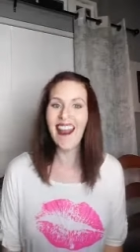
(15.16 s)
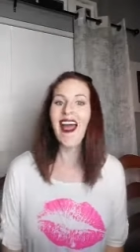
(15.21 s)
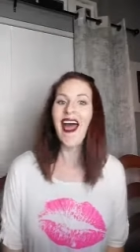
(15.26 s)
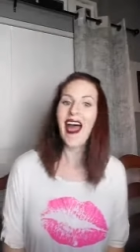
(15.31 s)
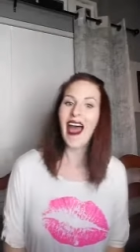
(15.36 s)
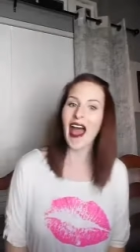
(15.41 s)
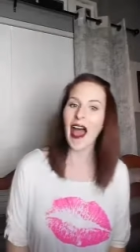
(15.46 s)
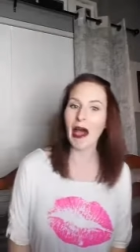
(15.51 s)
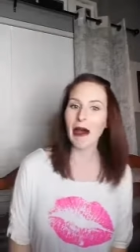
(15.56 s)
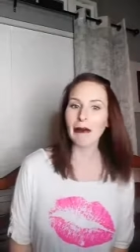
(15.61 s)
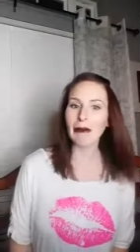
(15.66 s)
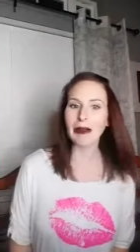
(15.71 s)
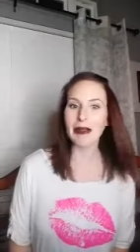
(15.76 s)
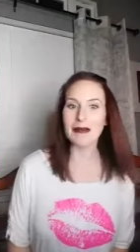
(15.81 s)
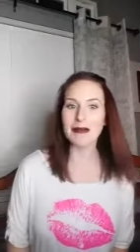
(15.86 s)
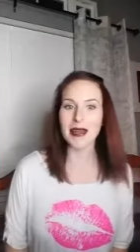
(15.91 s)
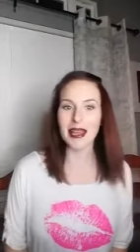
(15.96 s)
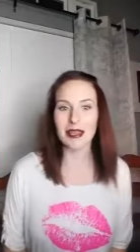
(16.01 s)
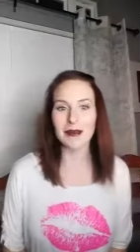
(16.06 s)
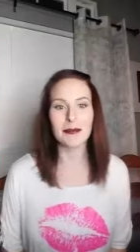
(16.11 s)
how we
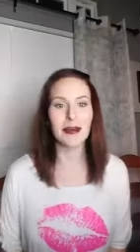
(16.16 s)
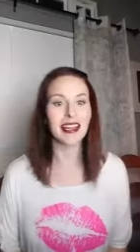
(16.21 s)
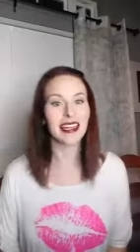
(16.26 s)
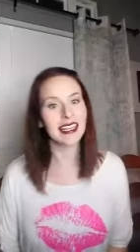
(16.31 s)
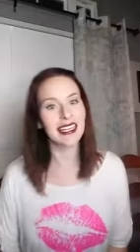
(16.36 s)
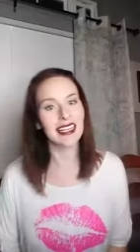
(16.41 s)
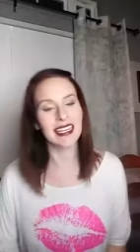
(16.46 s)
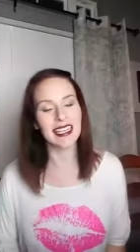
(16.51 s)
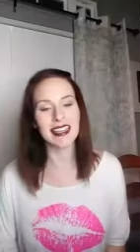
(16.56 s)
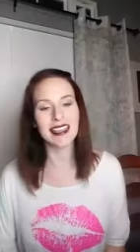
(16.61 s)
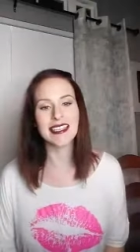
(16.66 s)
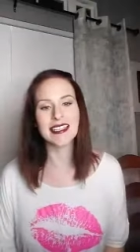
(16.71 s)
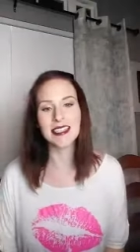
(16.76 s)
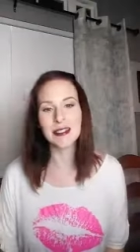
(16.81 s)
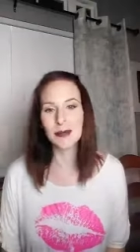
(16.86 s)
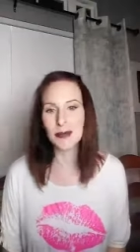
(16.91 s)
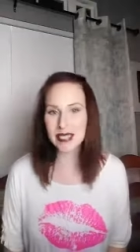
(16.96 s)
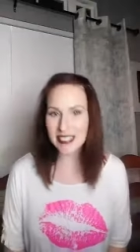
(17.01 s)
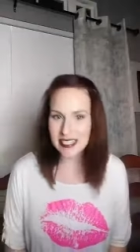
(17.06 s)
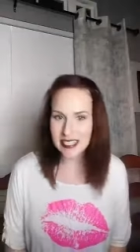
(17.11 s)
make money in this
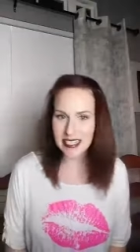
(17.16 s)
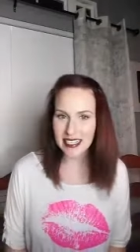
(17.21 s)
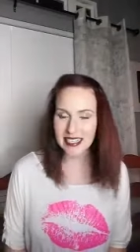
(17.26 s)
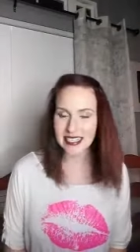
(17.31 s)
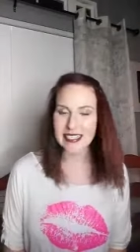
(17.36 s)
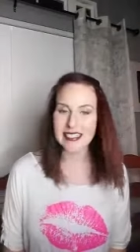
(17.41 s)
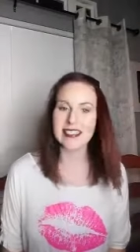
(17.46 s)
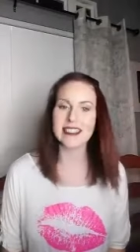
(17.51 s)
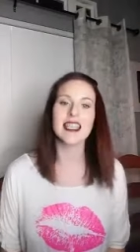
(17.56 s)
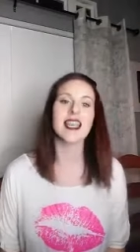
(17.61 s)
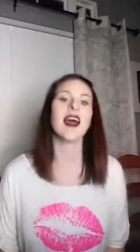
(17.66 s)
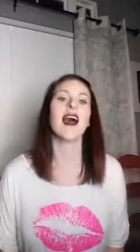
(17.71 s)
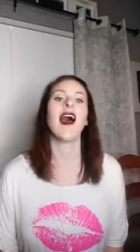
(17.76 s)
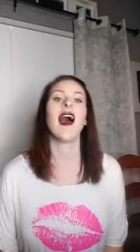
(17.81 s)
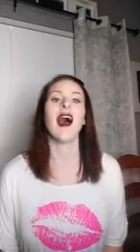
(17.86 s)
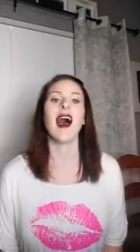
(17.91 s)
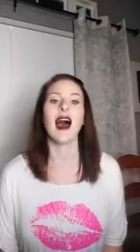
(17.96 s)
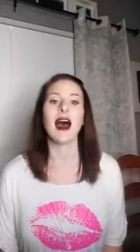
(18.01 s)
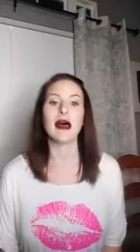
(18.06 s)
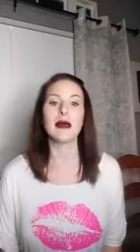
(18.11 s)
business.
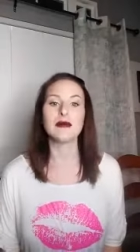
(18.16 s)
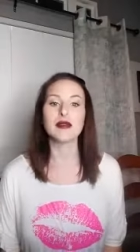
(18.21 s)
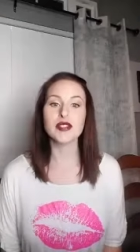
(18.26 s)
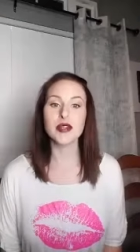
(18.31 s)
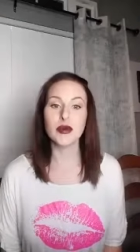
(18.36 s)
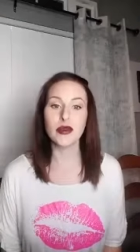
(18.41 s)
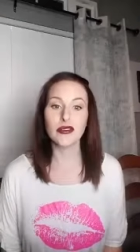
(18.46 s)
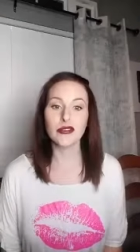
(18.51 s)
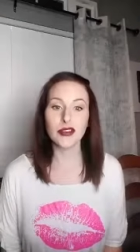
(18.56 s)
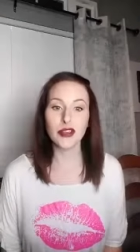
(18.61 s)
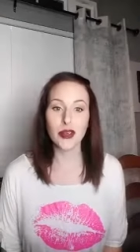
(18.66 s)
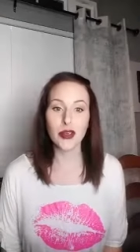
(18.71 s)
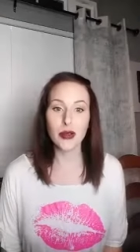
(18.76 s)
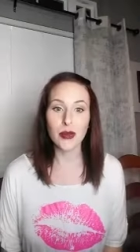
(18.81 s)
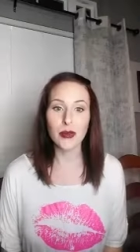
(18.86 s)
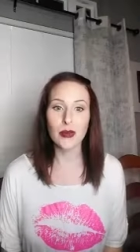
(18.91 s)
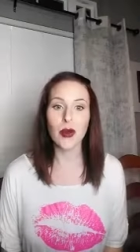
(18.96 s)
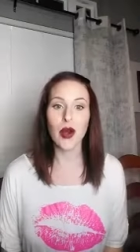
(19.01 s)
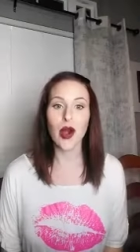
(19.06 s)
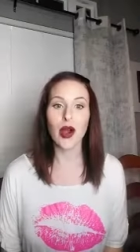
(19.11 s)
So if
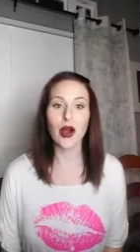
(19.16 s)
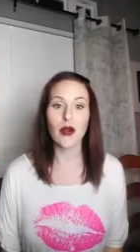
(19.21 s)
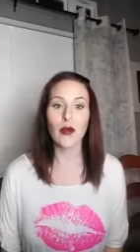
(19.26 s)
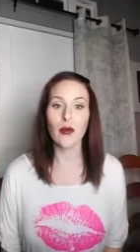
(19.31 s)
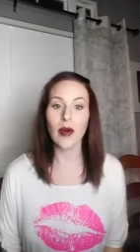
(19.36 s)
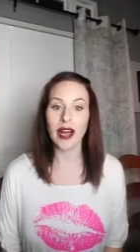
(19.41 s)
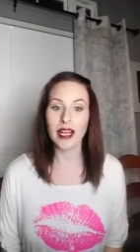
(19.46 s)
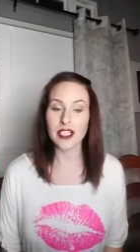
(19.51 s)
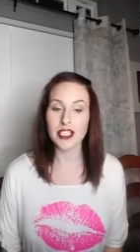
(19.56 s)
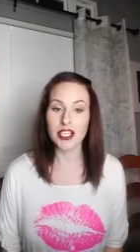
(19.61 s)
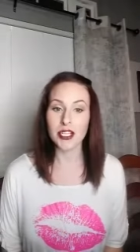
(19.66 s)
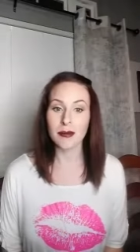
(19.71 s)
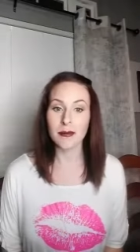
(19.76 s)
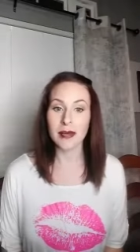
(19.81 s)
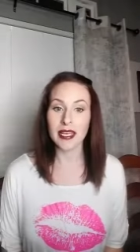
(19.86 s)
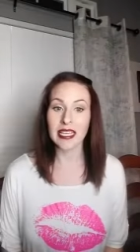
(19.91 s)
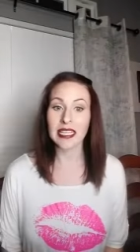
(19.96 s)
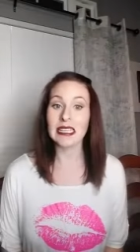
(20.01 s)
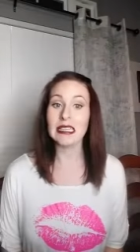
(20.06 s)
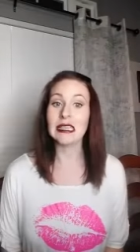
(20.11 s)
you are watching
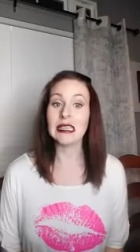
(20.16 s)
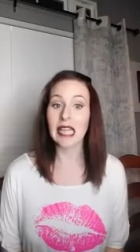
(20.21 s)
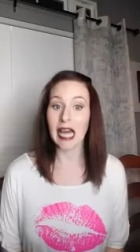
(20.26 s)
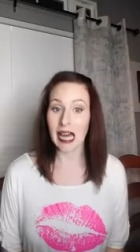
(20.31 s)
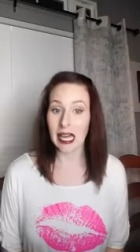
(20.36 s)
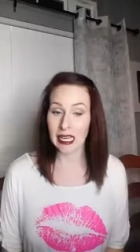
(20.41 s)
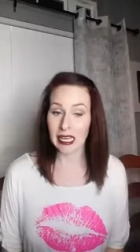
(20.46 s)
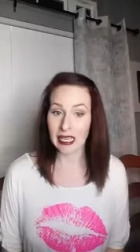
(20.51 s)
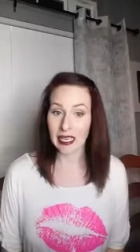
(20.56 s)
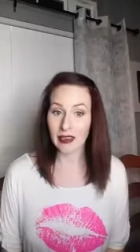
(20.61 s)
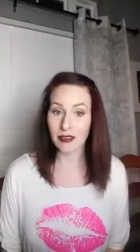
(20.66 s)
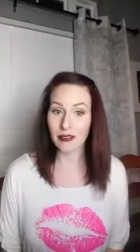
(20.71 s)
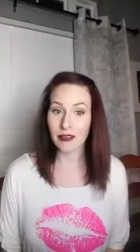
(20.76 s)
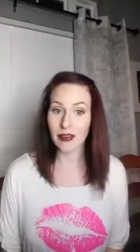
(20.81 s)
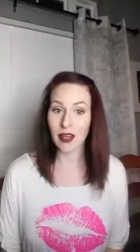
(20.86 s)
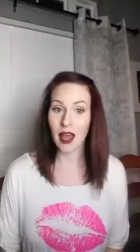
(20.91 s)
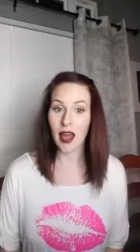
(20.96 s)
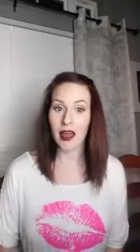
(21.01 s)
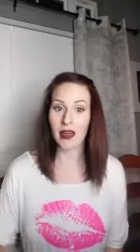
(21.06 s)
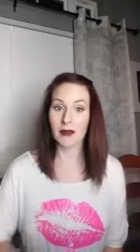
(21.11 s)
me live,
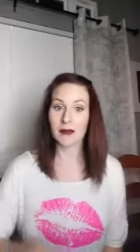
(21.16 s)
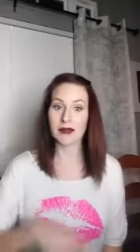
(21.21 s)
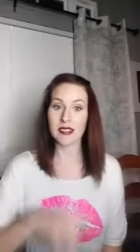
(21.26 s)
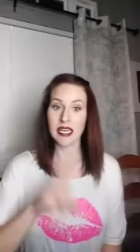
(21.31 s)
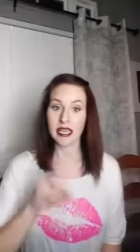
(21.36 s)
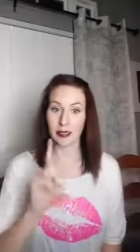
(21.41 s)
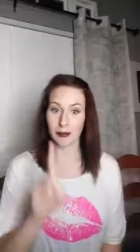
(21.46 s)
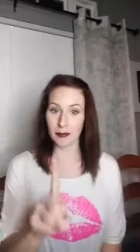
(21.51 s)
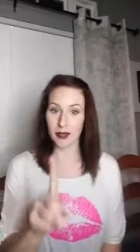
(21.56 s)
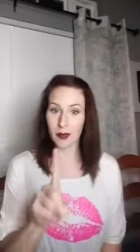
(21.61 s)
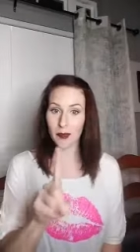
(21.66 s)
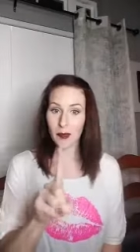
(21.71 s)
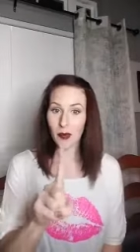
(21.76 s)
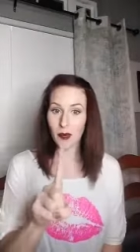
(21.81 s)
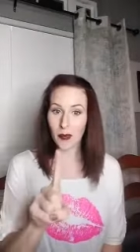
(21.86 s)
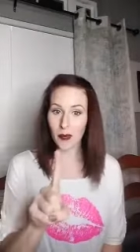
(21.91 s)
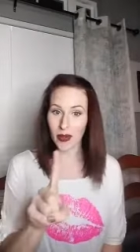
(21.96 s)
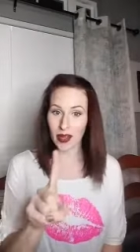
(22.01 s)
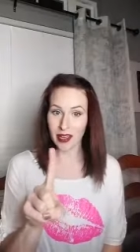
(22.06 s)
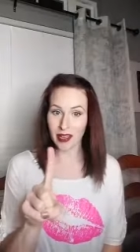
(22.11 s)
type number
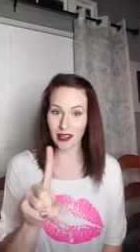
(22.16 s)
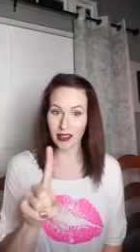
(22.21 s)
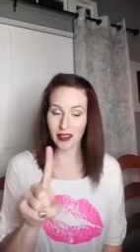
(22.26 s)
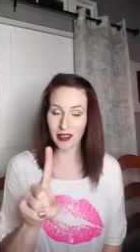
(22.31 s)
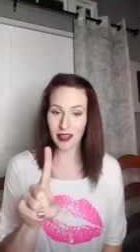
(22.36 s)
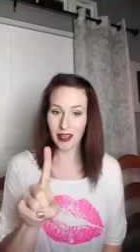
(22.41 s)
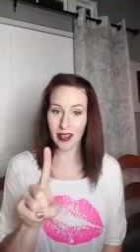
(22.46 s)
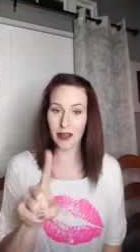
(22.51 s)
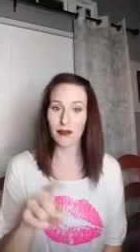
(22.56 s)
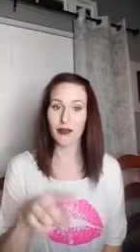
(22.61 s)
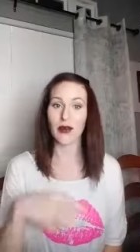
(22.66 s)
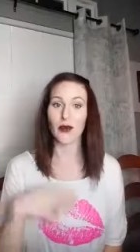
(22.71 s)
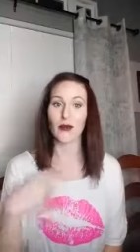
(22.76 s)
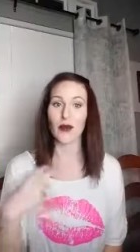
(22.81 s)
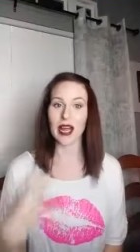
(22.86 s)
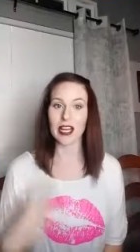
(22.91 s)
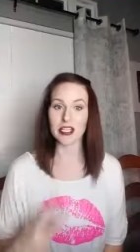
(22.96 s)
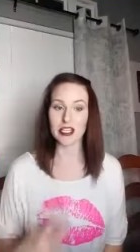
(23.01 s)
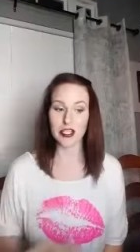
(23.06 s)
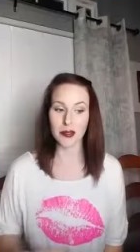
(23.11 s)
1. If you're
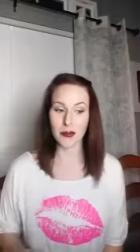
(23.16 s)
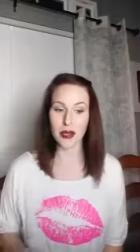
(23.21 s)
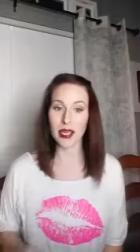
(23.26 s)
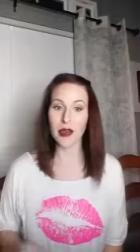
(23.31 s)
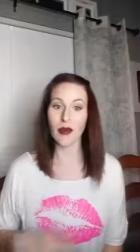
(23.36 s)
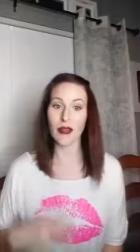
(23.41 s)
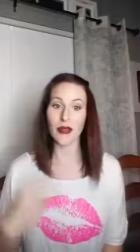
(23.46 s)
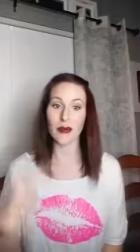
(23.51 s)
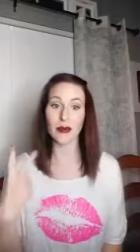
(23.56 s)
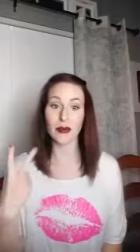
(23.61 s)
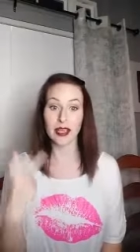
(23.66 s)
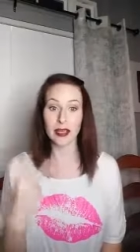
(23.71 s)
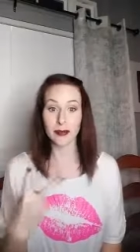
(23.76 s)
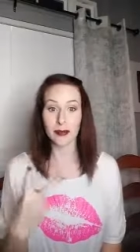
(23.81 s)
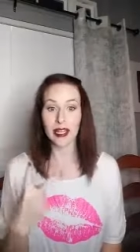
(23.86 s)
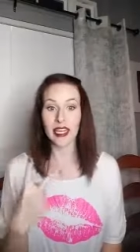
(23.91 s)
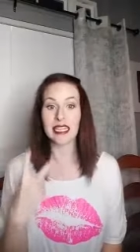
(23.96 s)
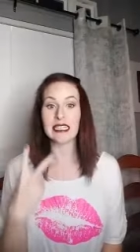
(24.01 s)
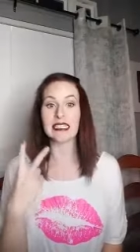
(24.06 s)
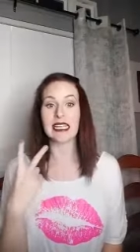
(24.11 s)
watching me on the
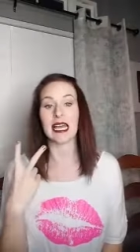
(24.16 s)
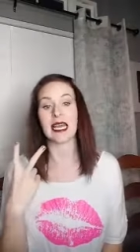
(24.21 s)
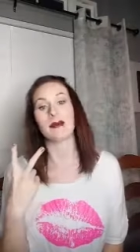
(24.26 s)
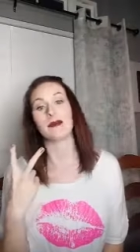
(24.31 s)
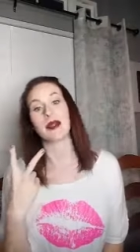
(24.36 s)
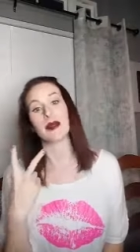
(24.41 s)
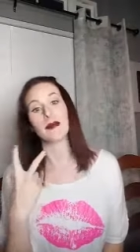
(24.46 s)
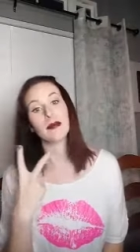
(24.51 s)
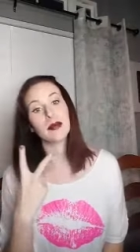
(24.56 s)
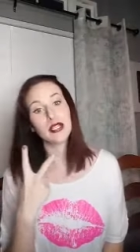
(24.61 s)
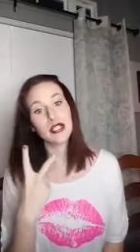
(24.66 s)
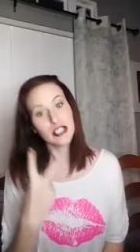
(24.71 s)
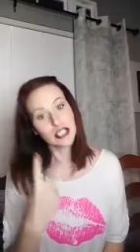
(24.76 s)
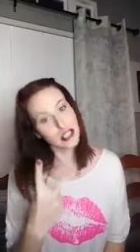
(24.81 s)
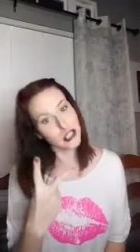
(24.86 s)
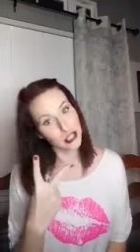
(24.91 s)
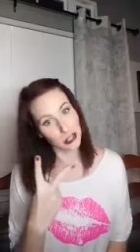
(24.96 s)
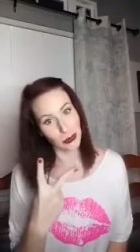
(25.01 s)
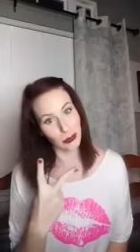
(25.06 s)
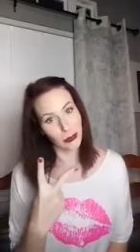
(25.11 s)
replay, type number
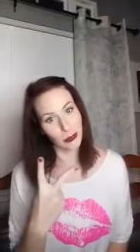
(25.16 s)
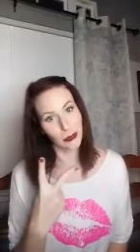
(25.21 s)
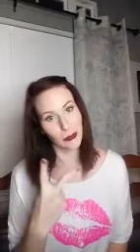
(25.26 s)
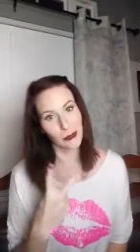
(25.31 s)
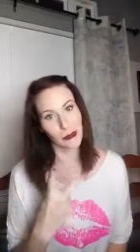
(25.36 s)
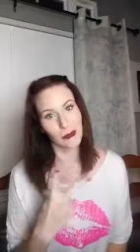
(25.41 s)
2.